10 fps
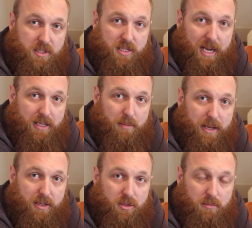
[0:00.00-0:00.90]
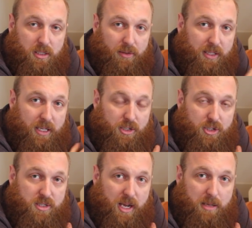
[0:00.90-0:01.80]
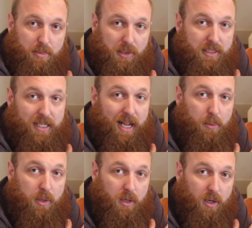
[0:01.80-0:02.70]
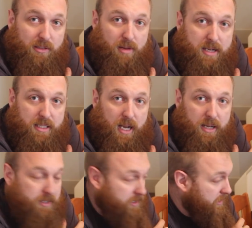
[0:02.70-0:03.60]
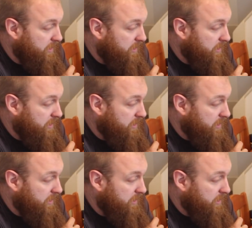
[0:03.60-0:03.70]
This is how you can make something on your kitchen table in an hour on a rainy day.